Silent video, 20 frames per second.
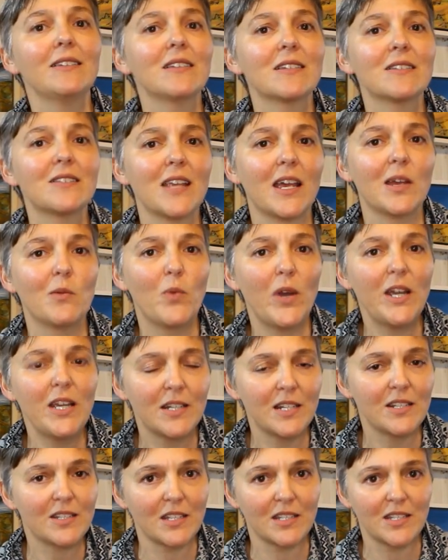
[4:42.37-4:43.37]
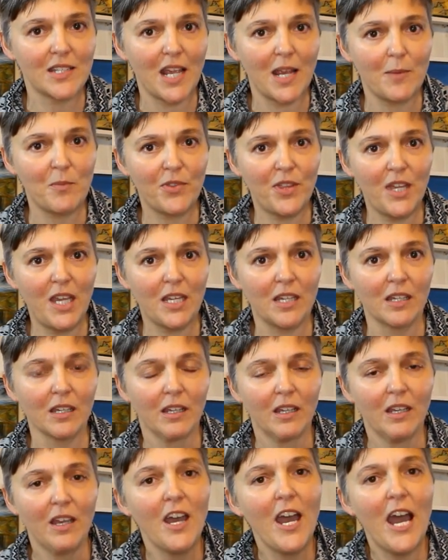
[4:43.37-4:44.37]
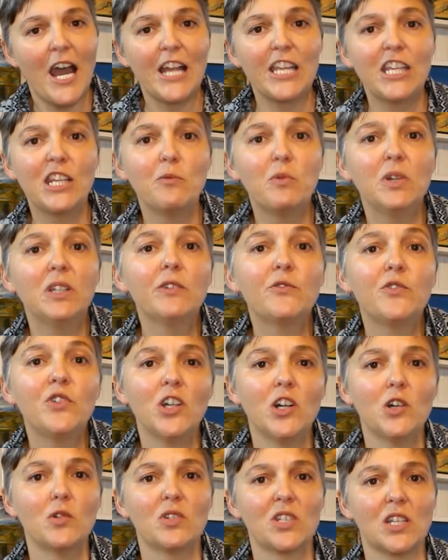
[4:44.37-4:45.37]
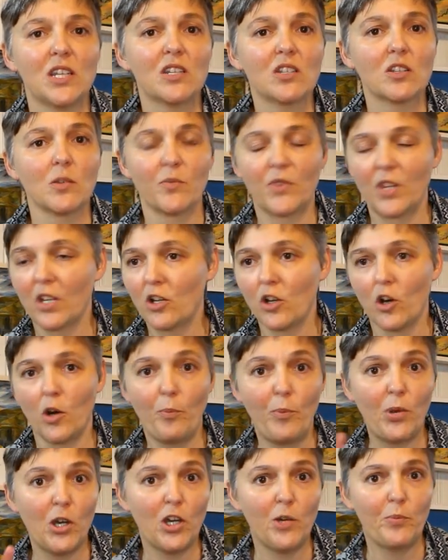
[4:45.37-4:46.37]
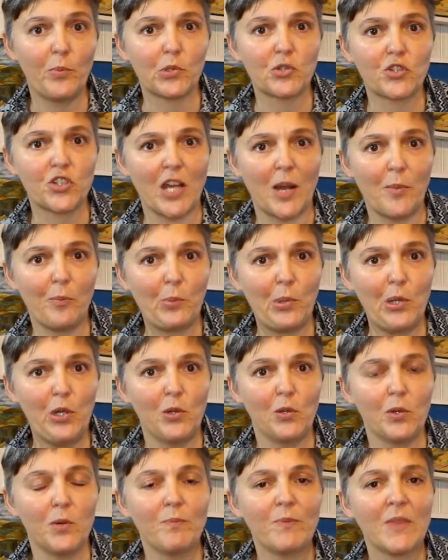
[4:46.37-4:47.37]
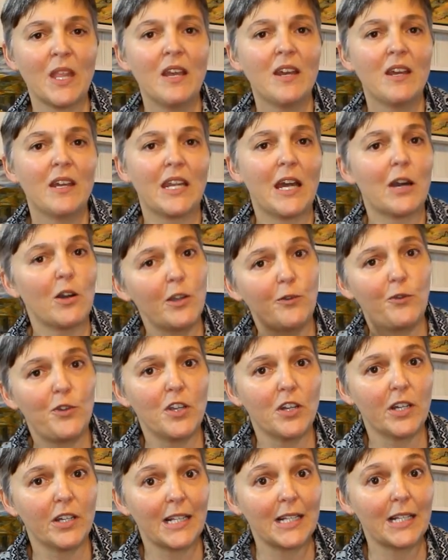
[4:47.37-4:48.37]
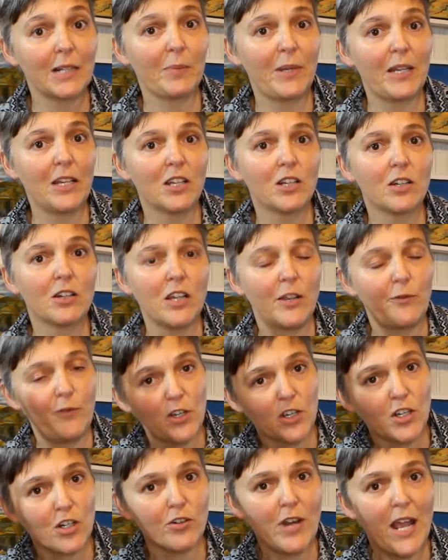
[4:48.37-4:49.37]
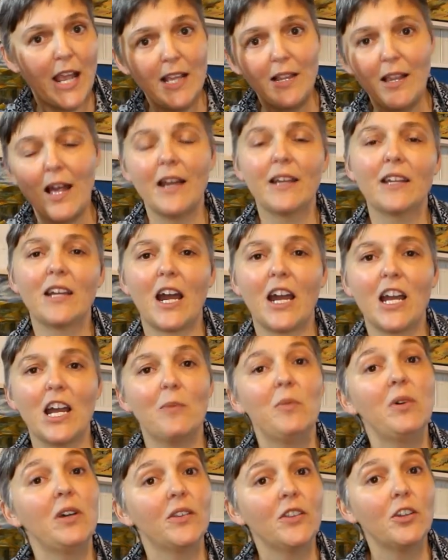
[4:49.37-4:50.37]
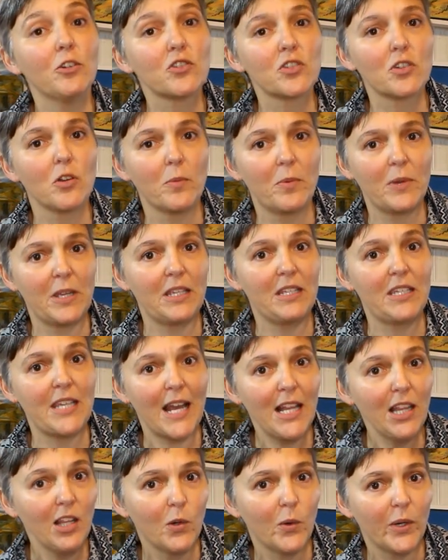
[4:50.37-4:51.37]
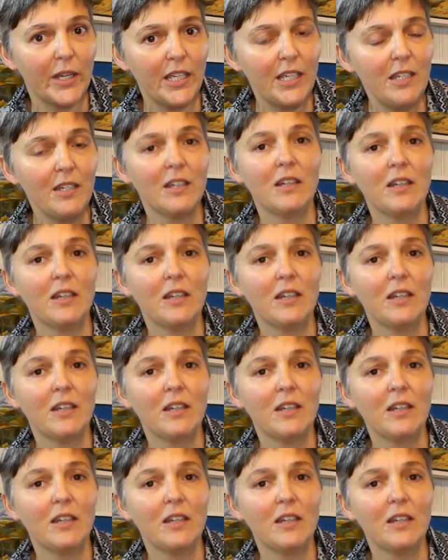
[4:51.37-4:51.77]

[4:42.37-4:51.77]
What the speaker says: the same way, and it's the same thing. And you will have noticed something called purple shampoo. Now if you're grey like I am and those go a bit yellowy,